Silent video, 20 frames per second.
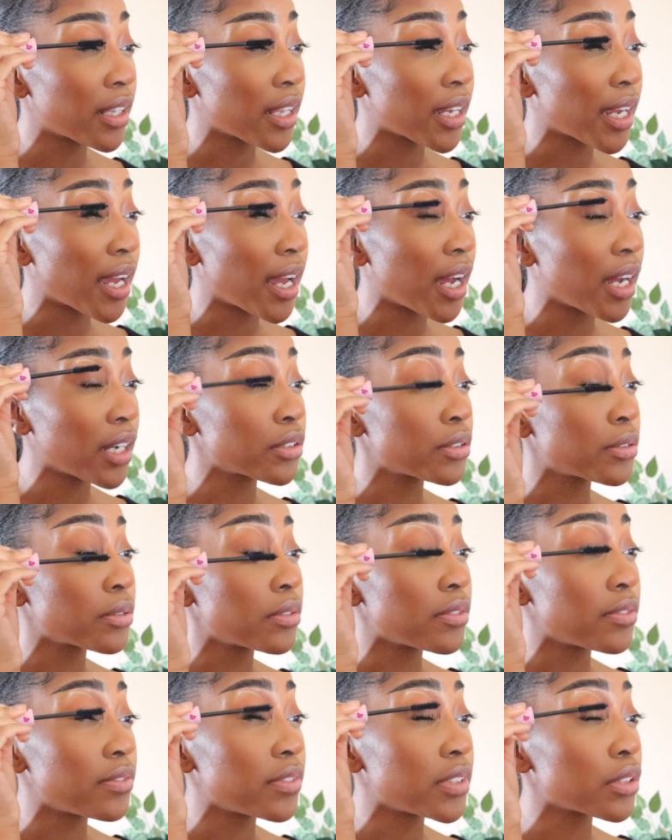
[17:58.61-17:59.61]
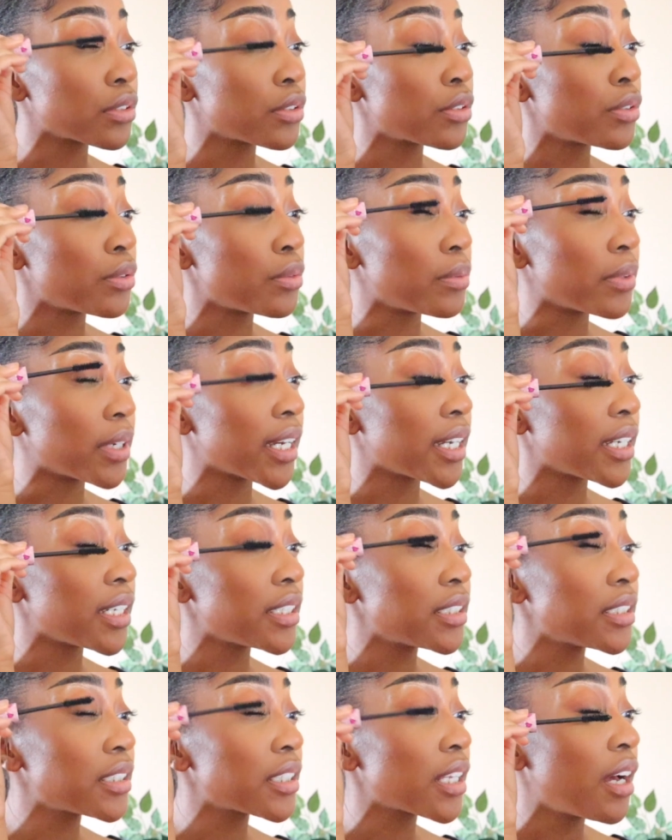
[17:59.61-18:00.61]
like actual physical
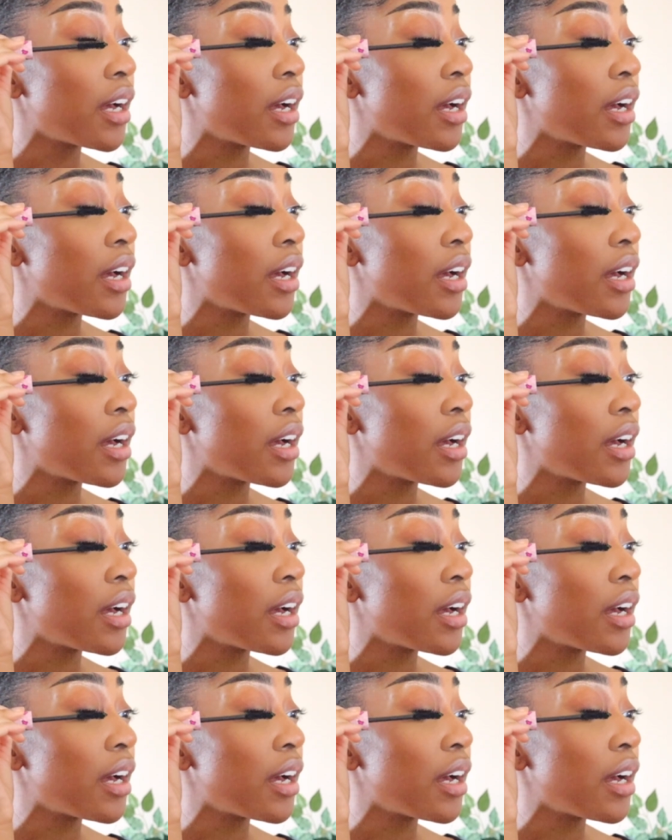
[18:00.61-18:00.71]
ways.